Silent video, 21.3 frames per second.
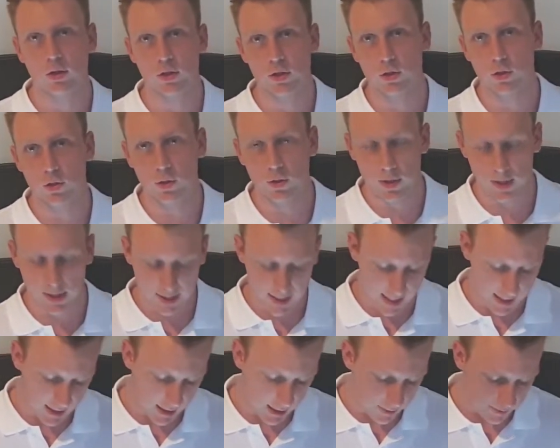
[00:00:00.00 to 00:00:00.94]
two
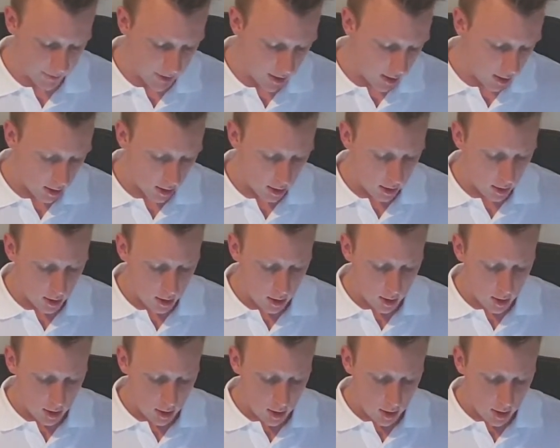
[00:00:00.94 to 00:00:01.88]
together.
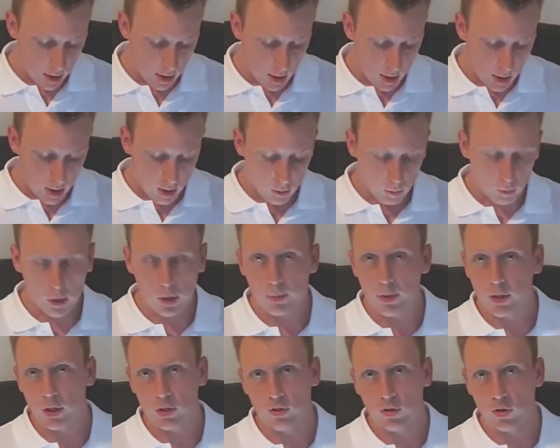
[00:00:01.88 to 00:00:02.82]
What I'm going
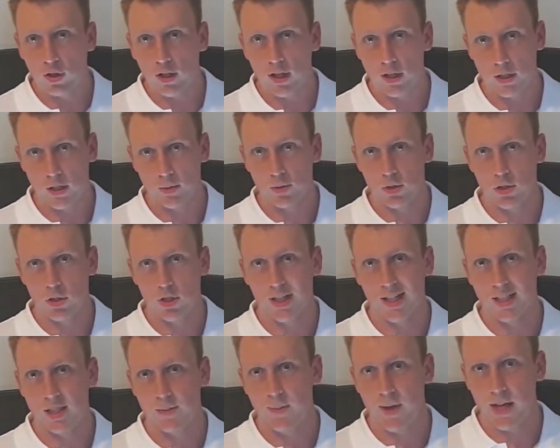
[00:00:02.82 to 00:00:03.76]
to do here is I'm just going to
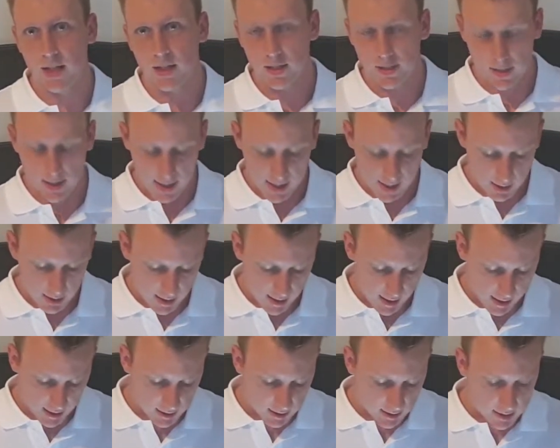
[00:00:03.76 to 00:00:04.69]
expand this out
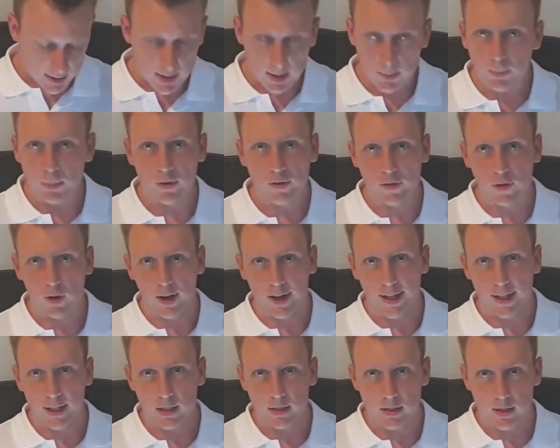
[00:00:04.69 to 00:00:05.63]
and simplify
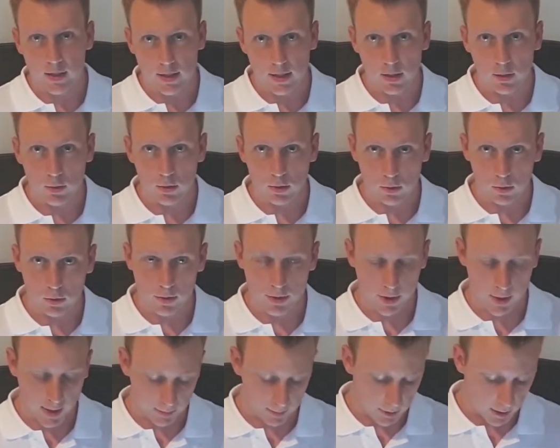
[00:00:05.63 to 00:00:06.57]
it to see what it looks
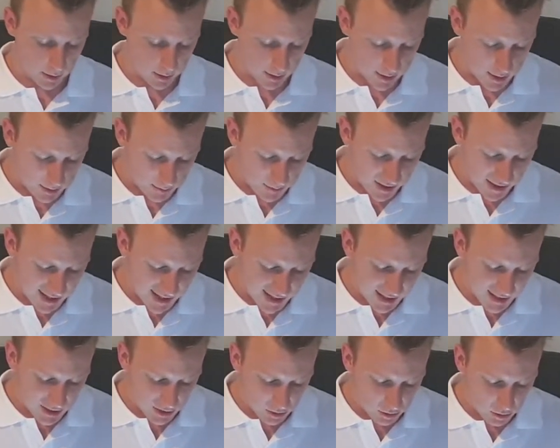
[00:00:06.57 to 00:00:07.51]
like, because it's
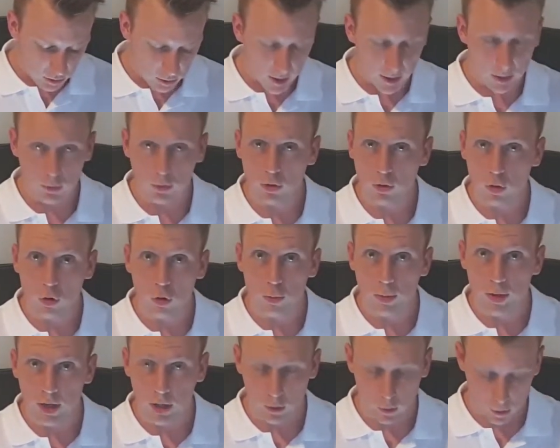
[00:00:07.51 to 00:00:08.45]
beginning to look like what could
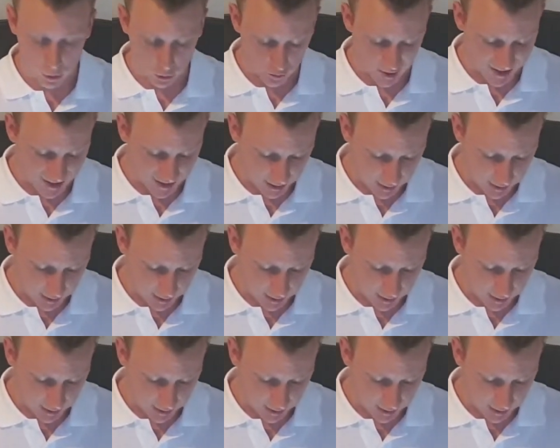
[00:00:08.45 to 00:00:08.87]
be a quadratic.